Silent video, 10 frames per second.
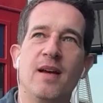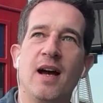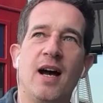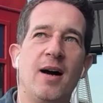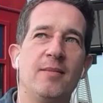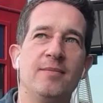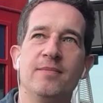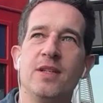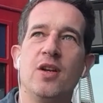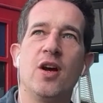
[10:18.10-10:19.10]
um,
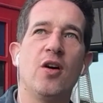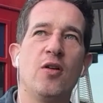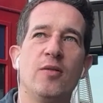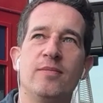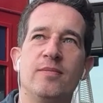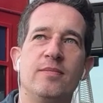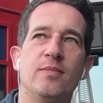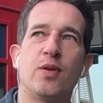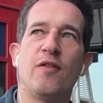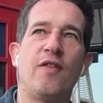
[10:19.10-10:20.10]
you know,
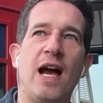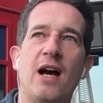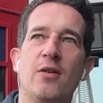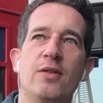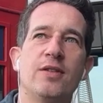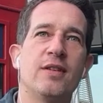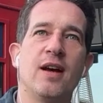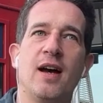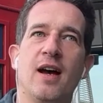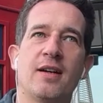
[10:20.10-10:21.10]
profound
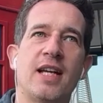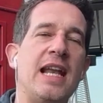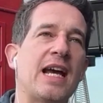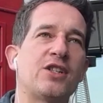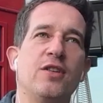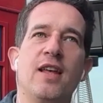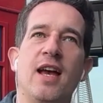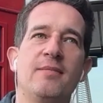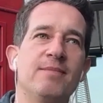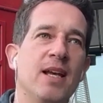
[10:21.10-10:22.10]
connection
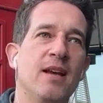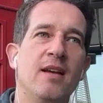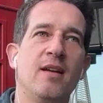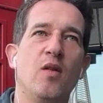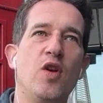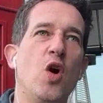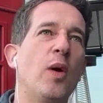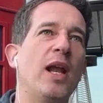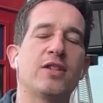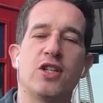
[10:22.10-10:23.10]
that no
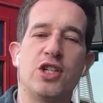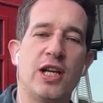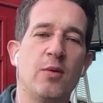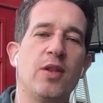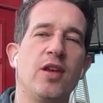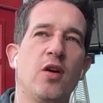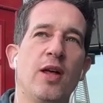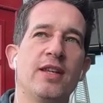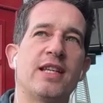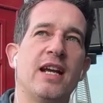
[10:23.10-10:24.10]
one else can share with you.
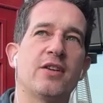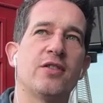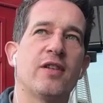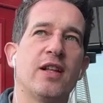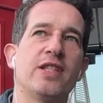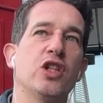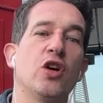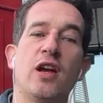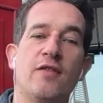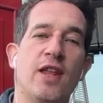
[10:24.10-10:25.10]
And this character of Cliff is
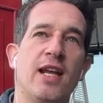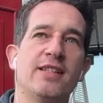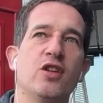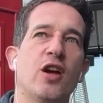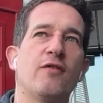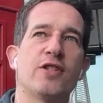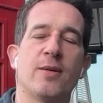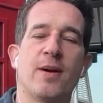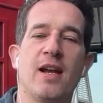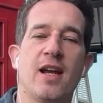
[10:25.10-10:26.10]
looking for that. He's looking for
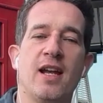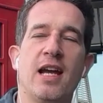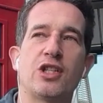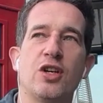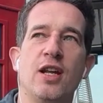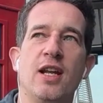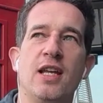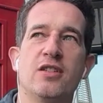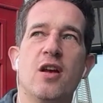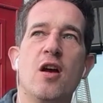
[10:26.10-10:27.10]
some kind of connection, and
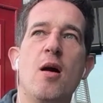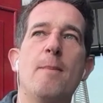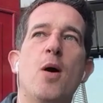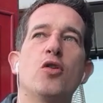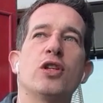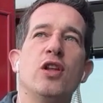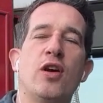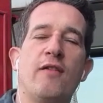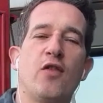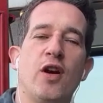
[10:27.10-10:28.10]
he's mostly
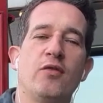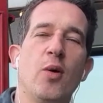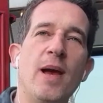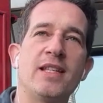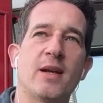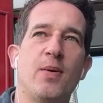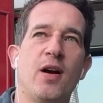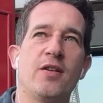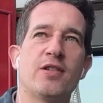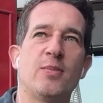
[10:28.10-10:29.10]
looking for it in romantic
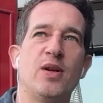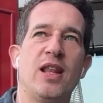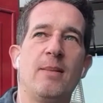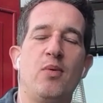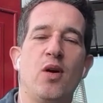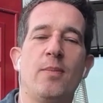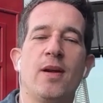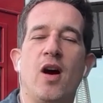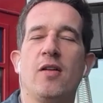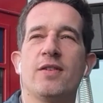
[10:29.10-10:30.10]
partners up until that point. But
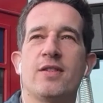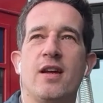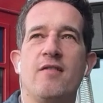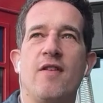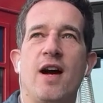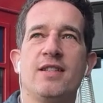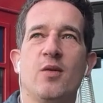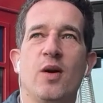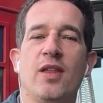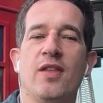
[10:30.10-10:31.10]
all of a sudden, he finds it
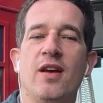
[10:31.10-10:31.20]
with